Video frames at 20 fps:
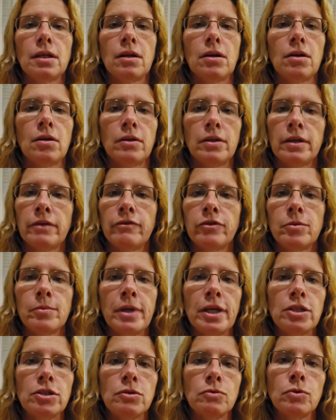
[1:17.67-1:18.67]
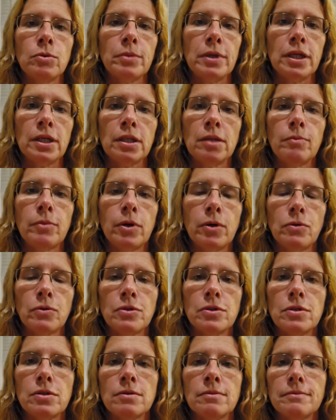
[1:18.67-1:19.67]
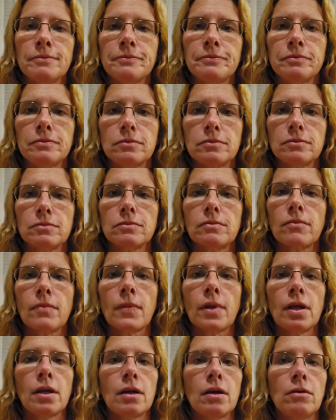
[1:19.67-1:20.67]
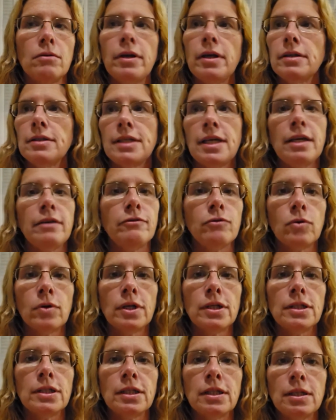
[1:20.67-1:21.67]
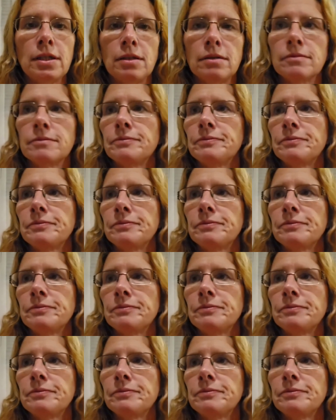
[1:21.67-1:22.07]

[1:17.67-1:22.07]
All the information will be in the posts. All right, day 14.